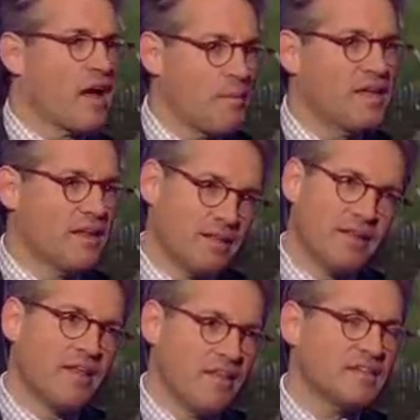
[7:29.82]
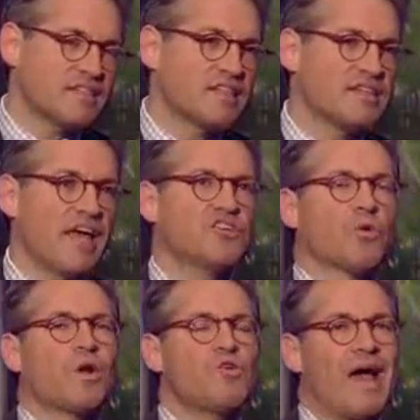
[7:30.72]
I mean, right. this is the
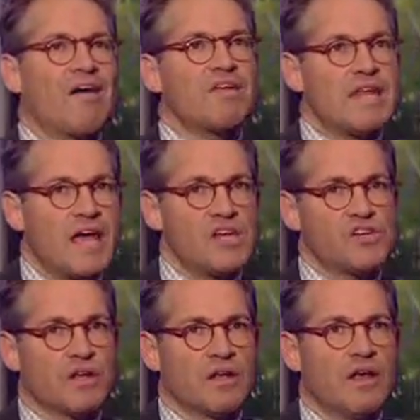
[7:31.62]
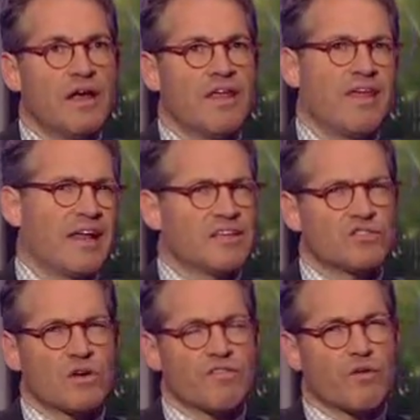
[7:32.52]
danger. When you have a nation that
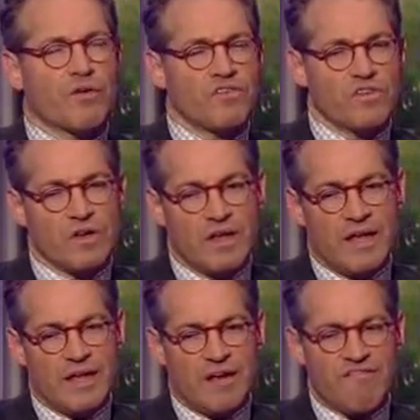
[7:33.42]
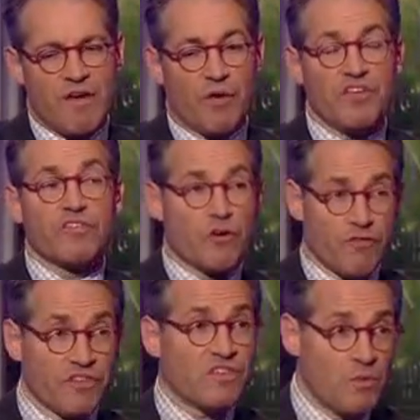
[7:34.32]
is sort of Christian in, in a very
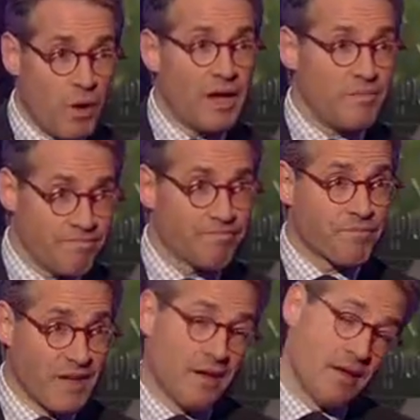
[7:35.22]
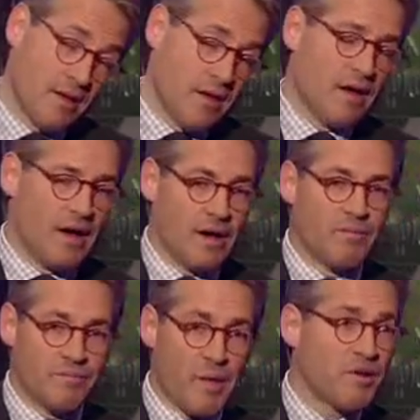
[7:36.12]
surfacey way, mm -hmm.
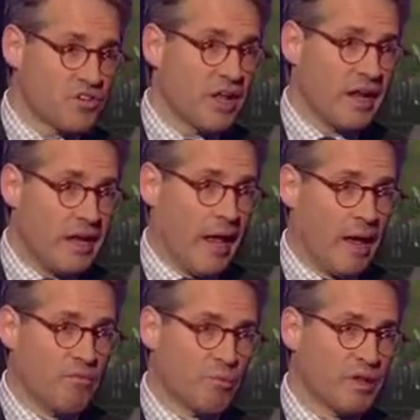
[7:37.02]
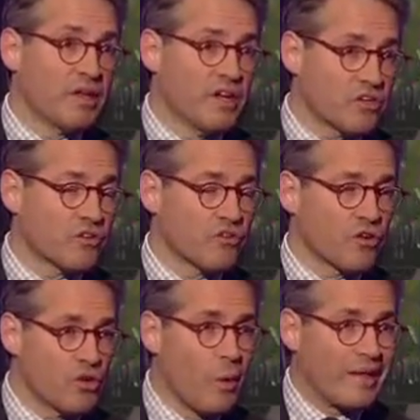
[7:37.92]
uh, not mentioning any names, but the initials
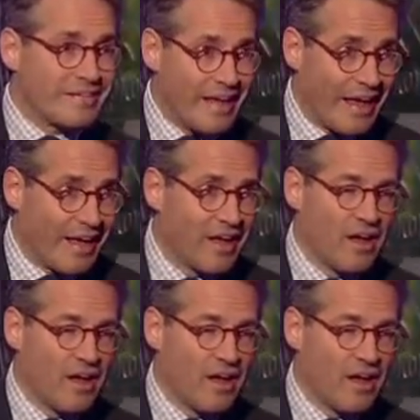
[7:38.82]
are USA.